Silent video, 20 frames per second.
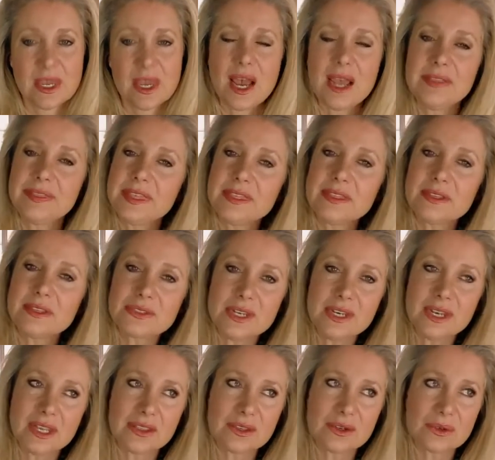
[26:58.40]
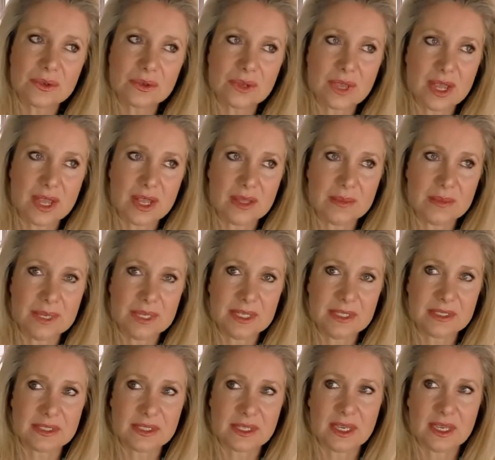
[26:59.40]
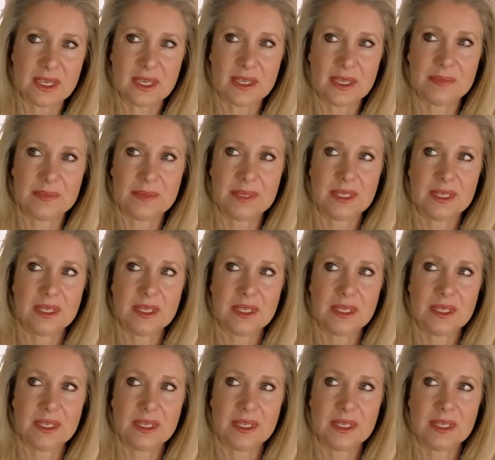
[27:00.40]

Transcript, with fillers: i think there's another element um,